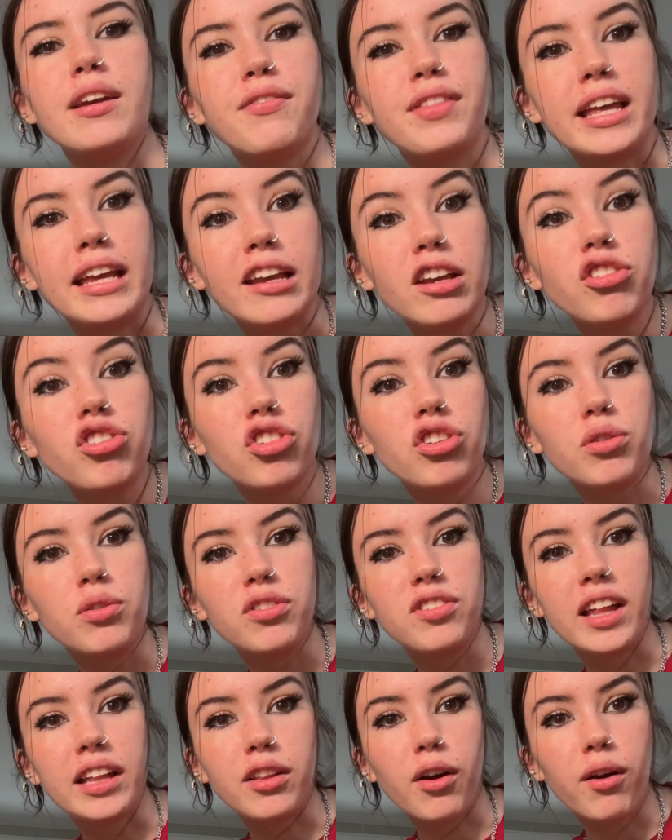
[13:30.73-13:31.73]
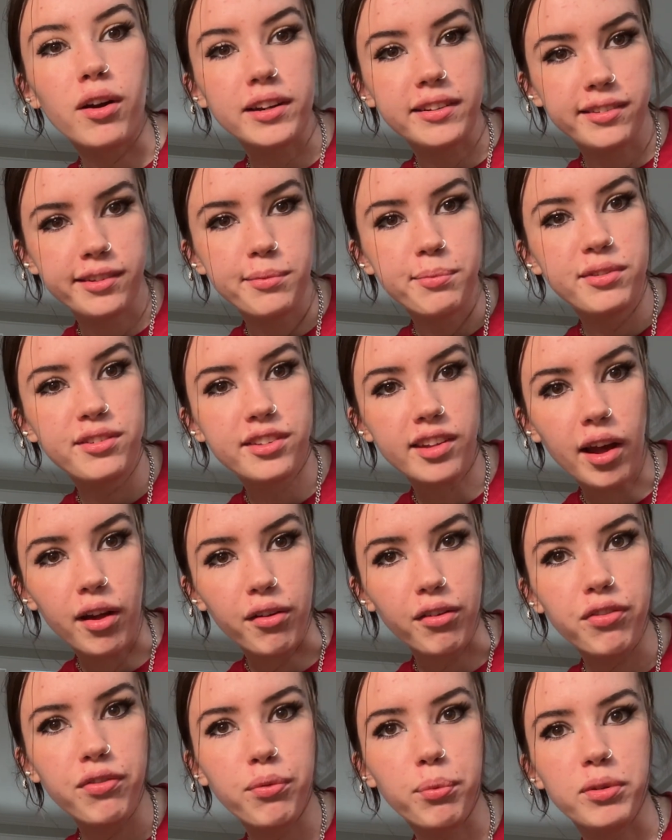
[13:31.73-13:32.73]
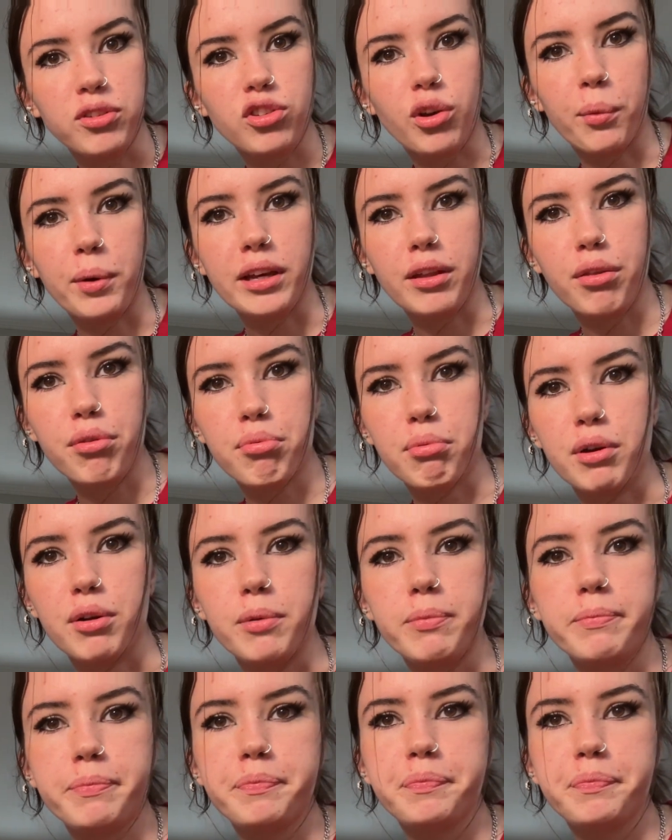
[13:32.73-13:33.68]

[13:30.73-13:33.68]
of the issues that the artist himself was going through.